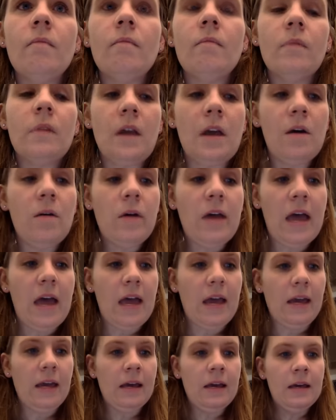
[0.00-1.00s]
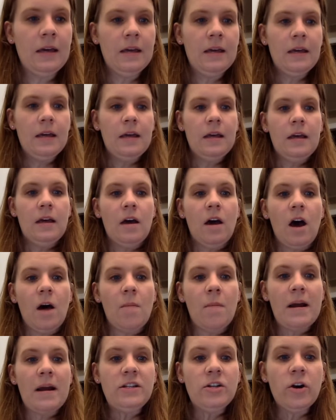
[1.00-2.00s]
okay, on
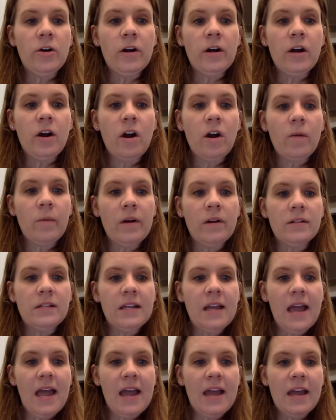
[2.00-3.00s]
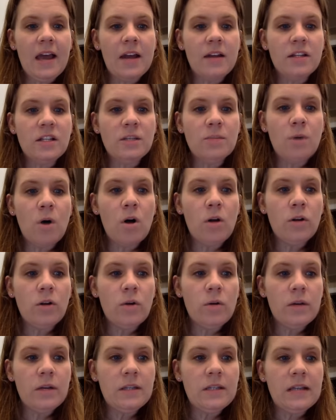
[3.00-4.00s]
my Target cartwheel today, I got a small
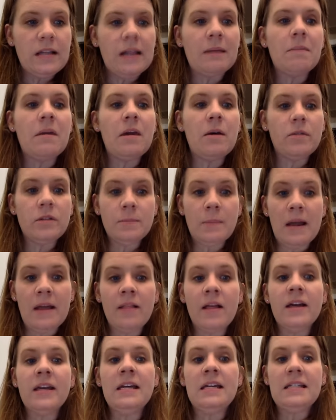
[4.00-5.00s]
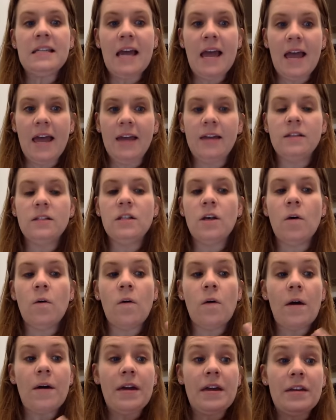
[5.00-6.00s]
notice telling me it was my lucky day. So,
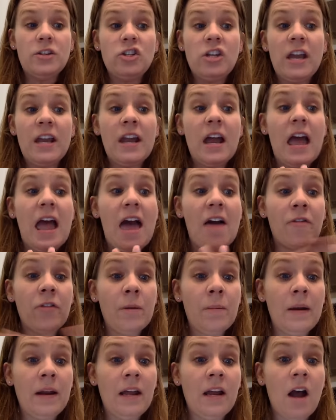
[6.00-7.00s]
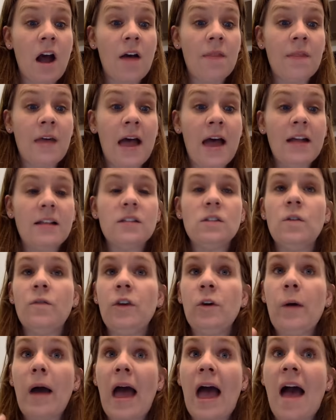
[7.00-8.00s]
and Shanna, everybody got that. So if
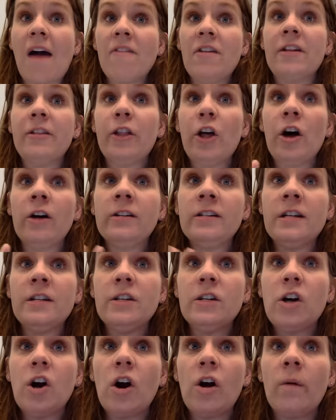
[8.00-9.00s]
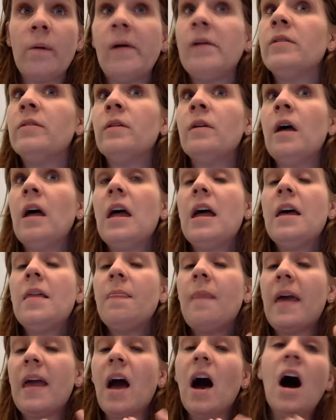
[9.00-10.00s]
you haven't logged into cartwheel,
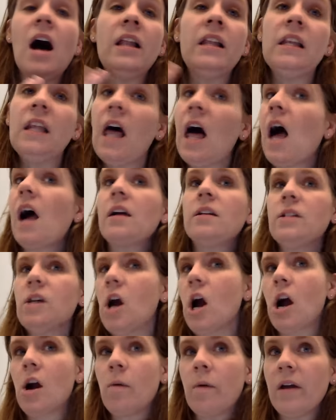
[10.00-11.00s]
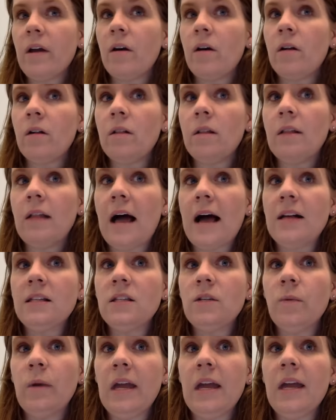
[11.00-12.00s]
they unlocked cartwheel last
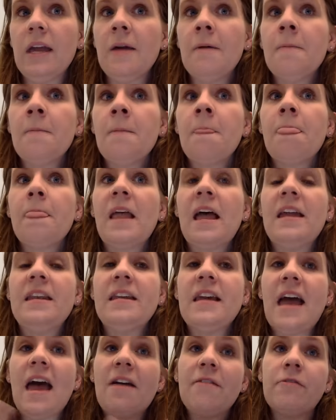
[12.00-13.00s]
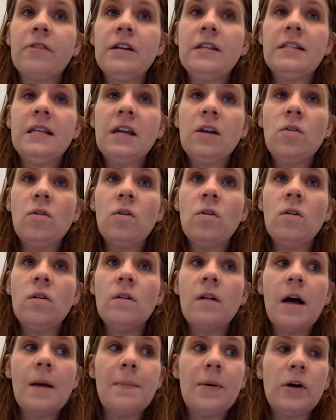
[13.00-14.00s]
week. And every
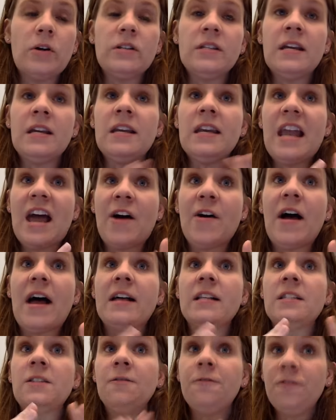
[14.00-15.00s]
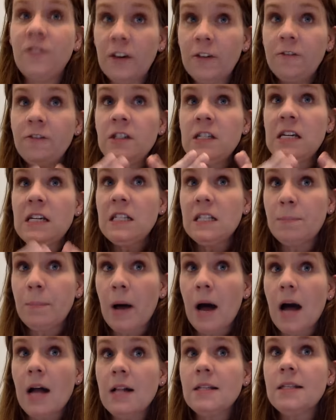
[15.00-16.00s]
single person now has 50
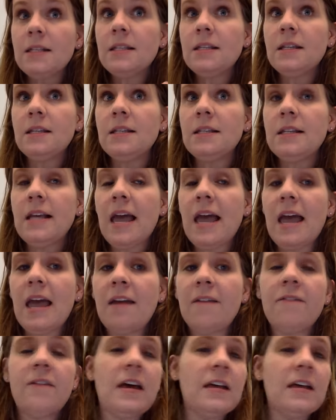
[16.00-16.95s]
spots to save as